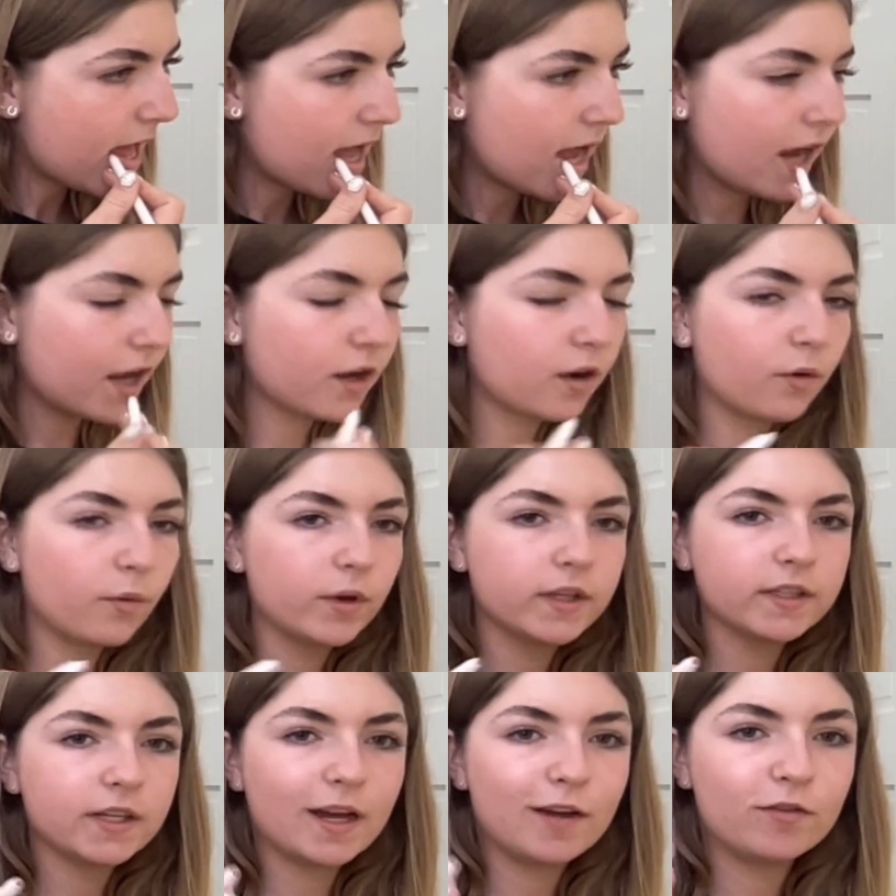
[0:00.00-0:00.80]
I
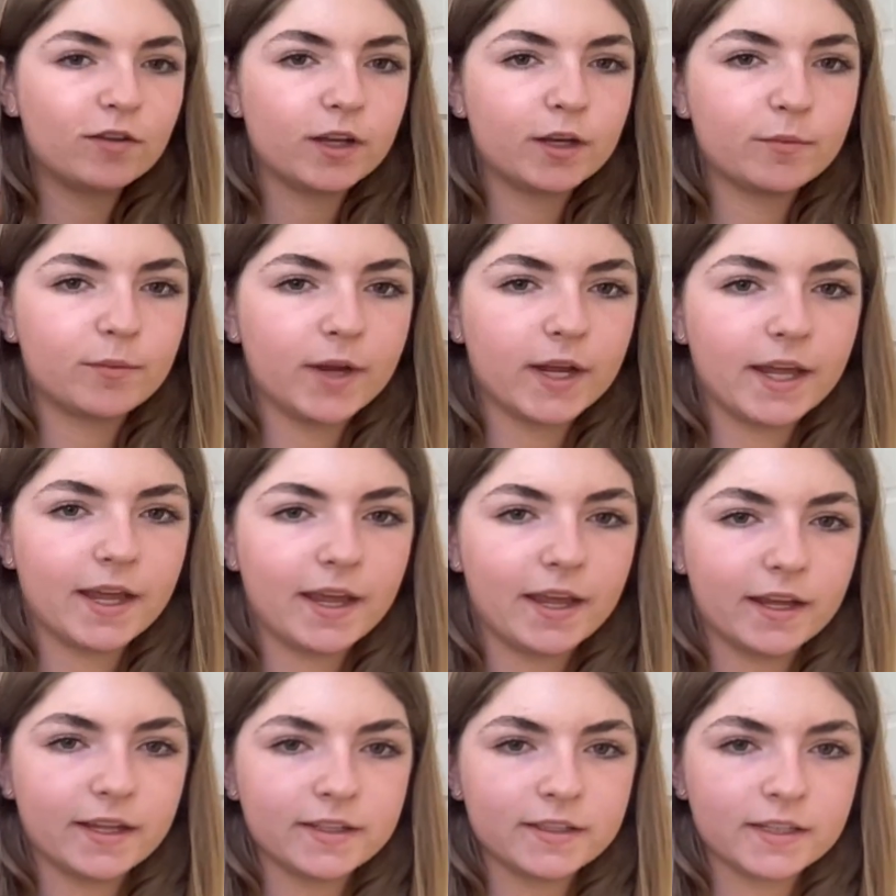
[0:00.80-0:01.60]
always have like my
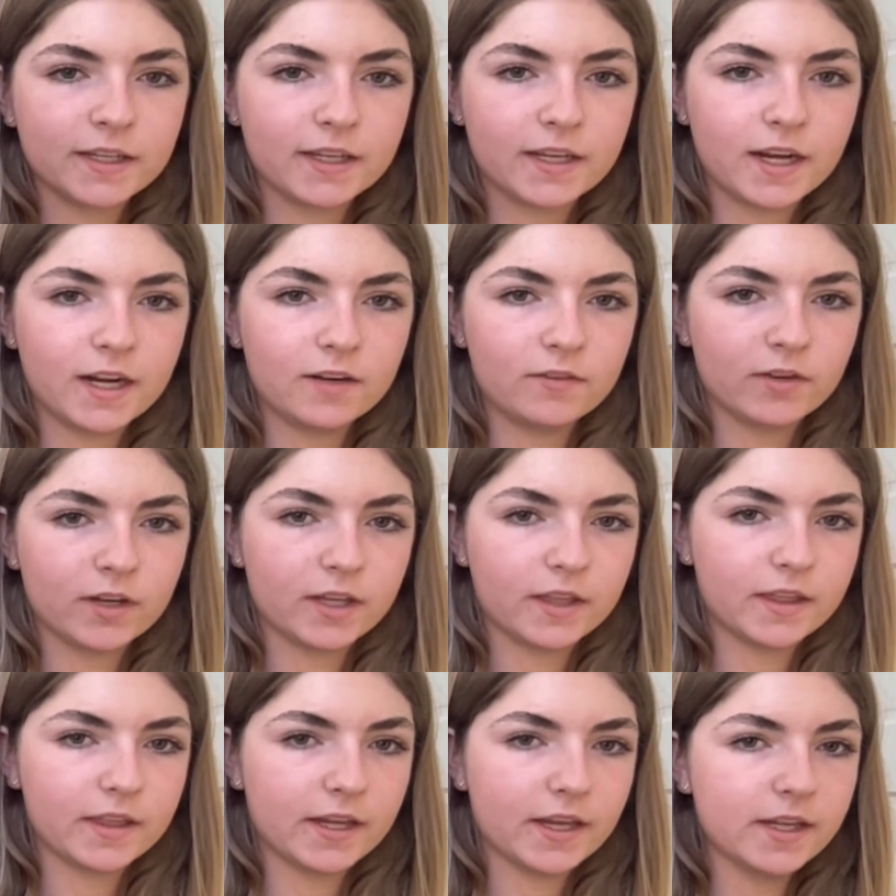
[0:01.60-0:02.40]
hands like kind of
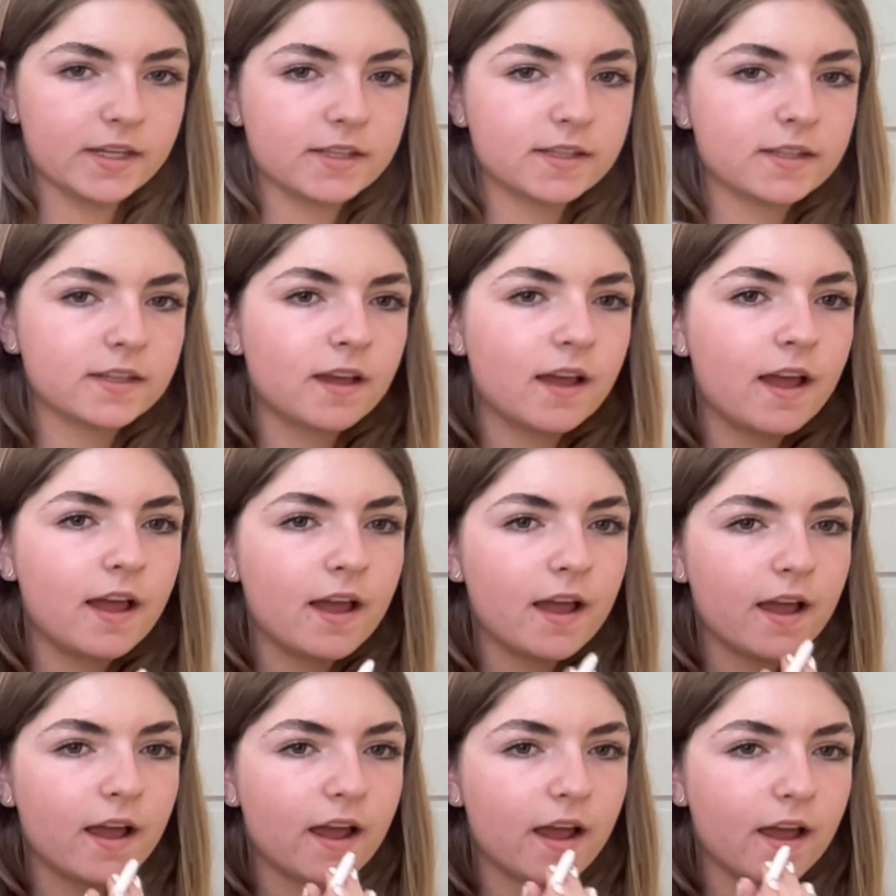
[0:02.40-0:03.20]
like this,
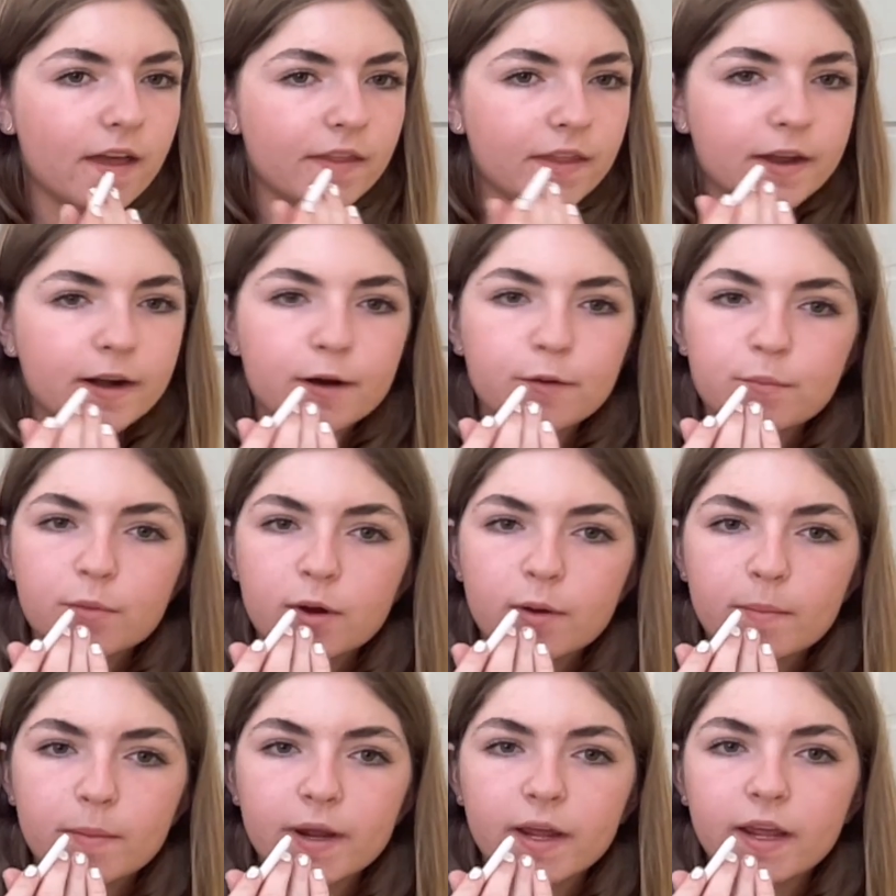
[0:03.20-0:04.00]
and then I
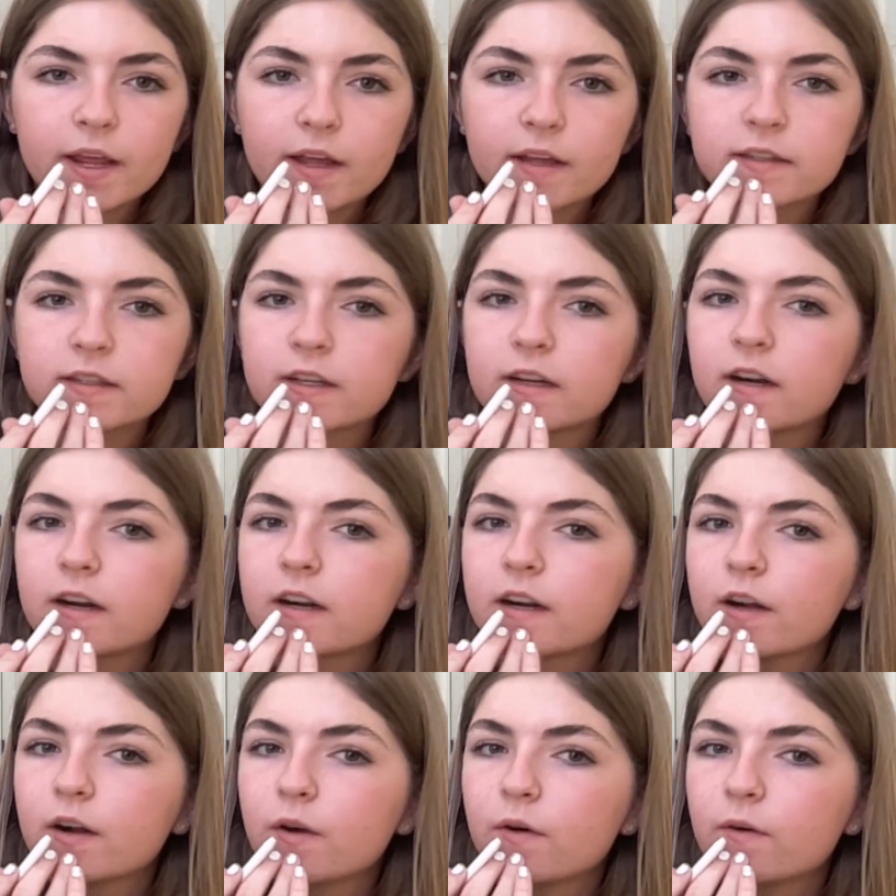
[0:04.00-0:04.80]
put my hands like I
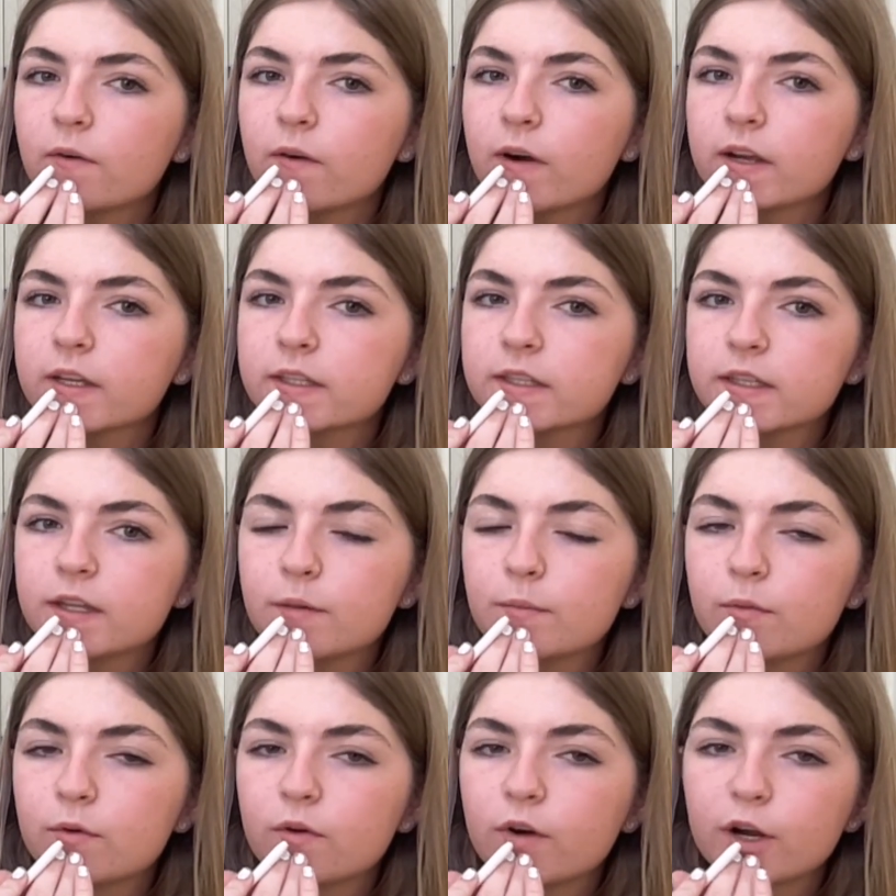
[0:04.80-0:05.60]
kind of rest
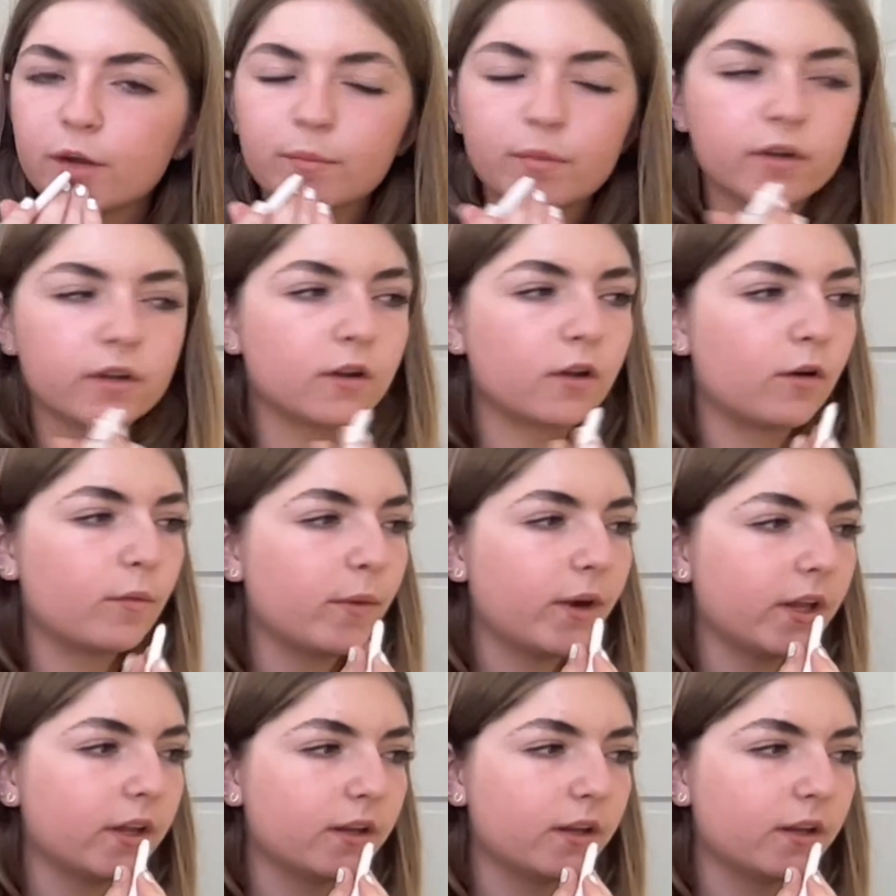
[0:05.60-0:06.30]
them right below my